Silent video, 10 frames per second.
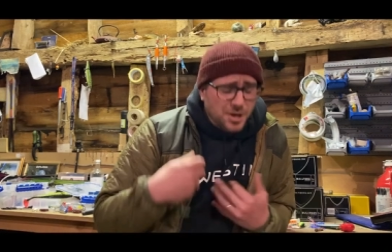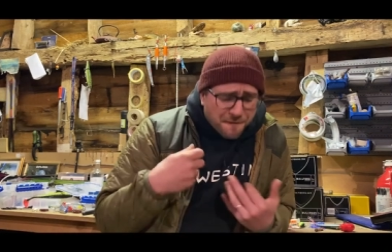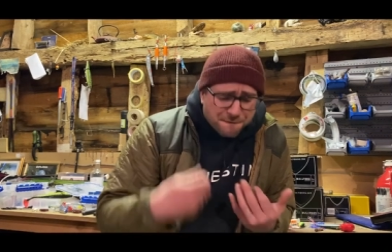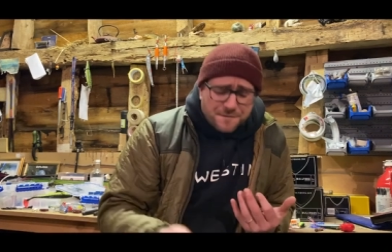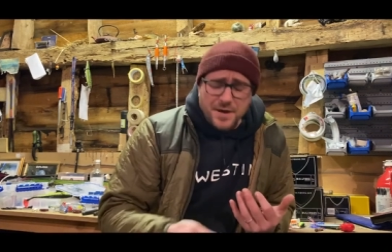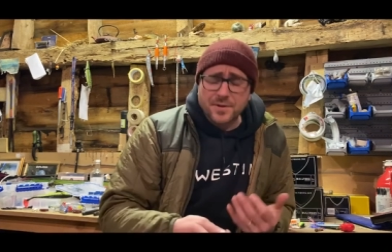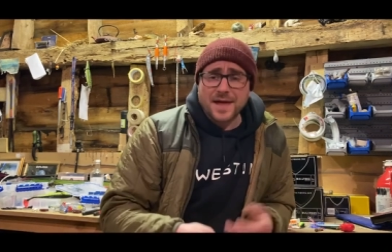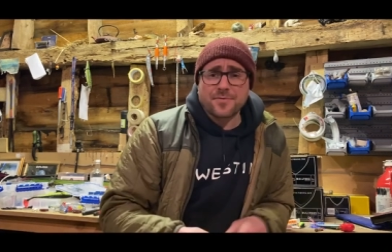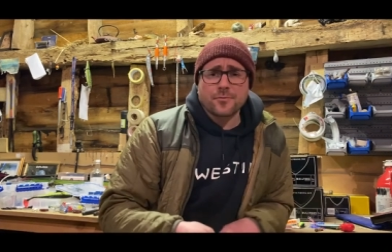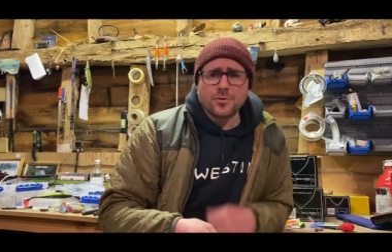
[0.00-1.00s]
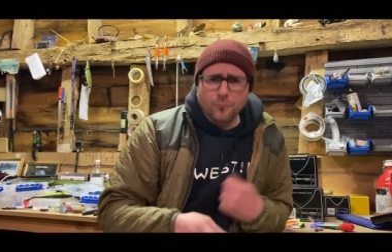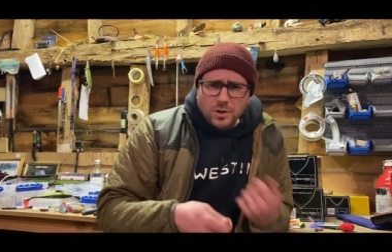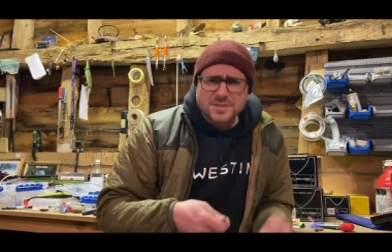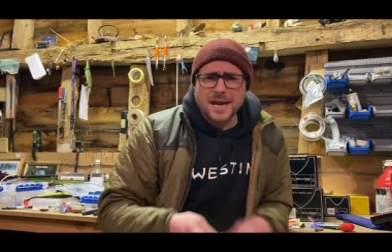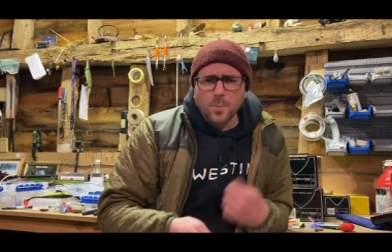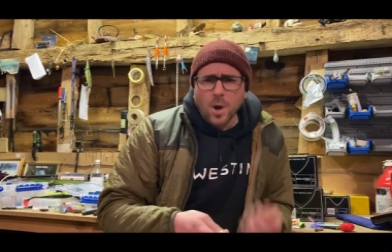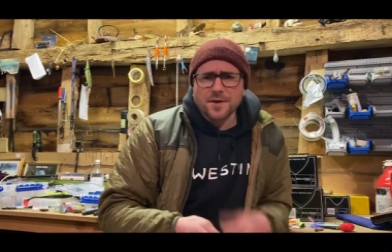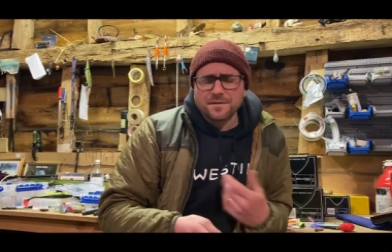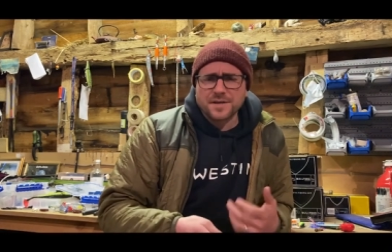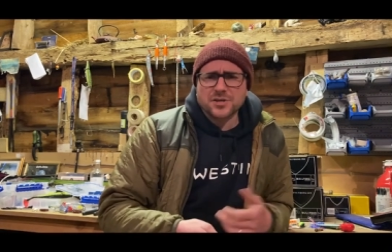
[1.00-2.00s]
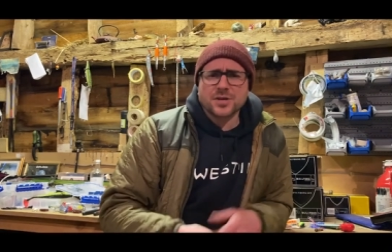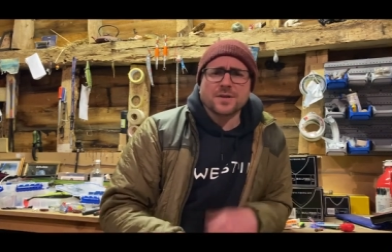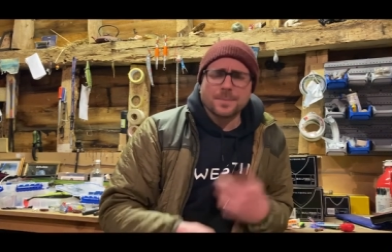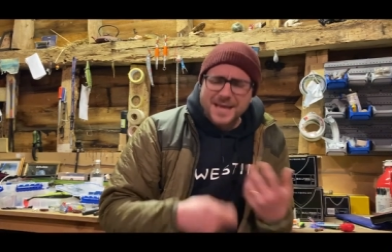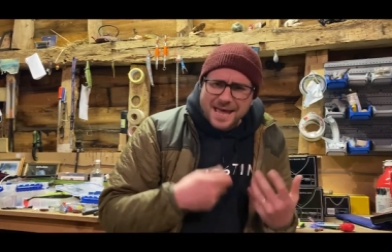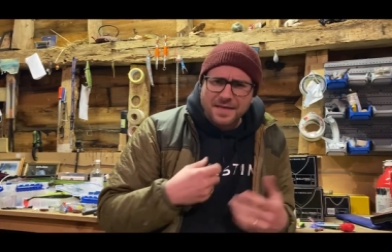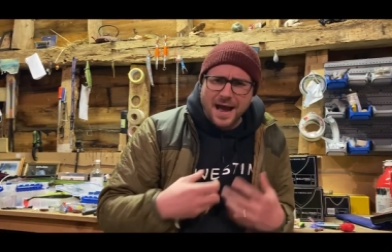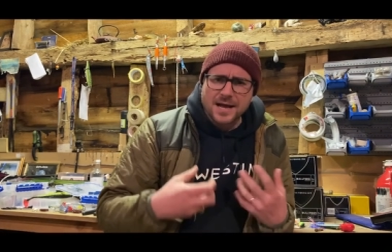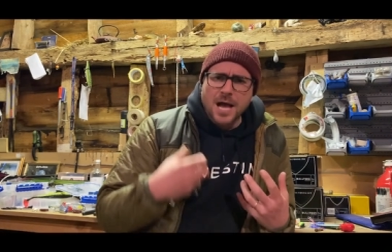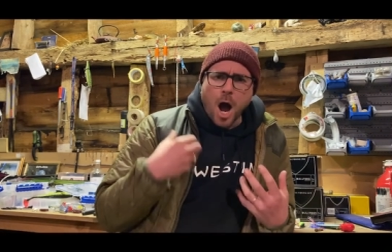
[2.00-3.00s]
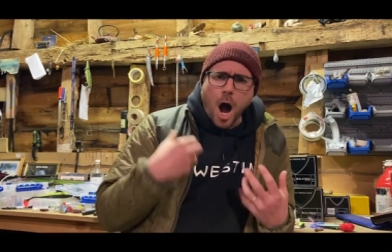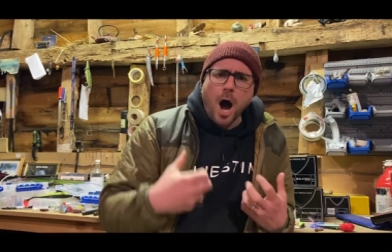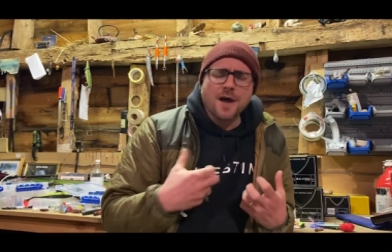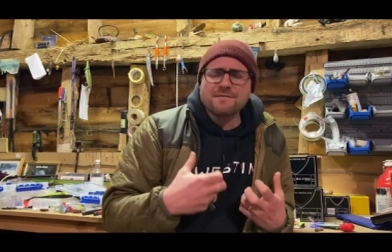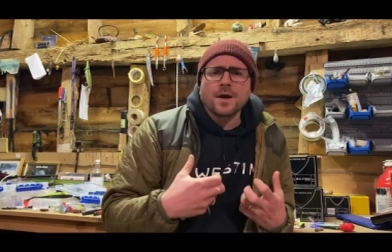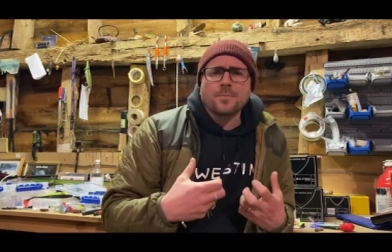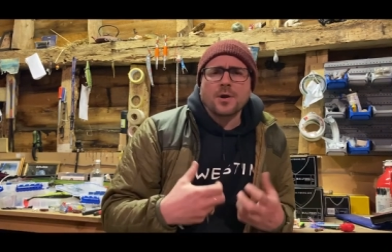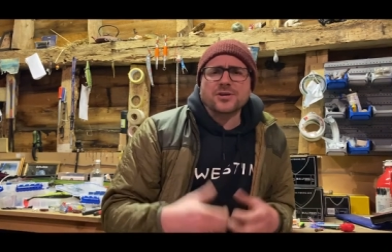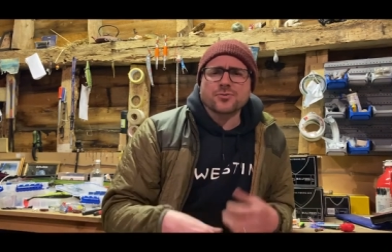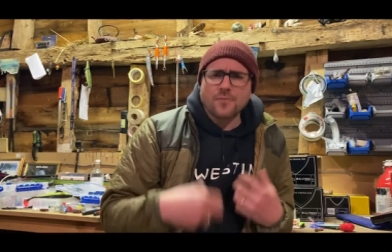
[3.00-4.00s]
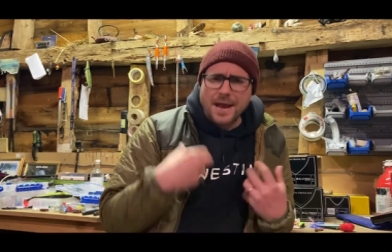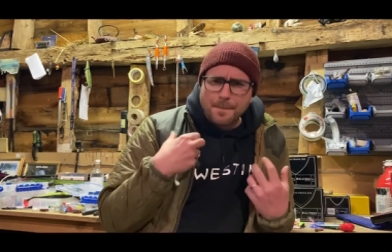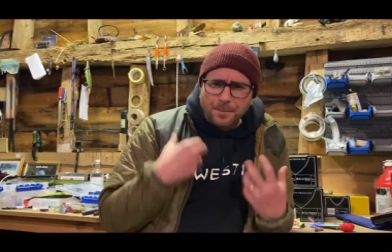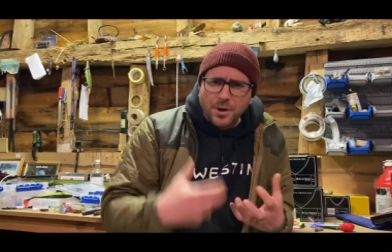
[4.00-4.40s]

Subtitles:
You can feel that through the rod tip while you're fishing them. You get that high vibration rate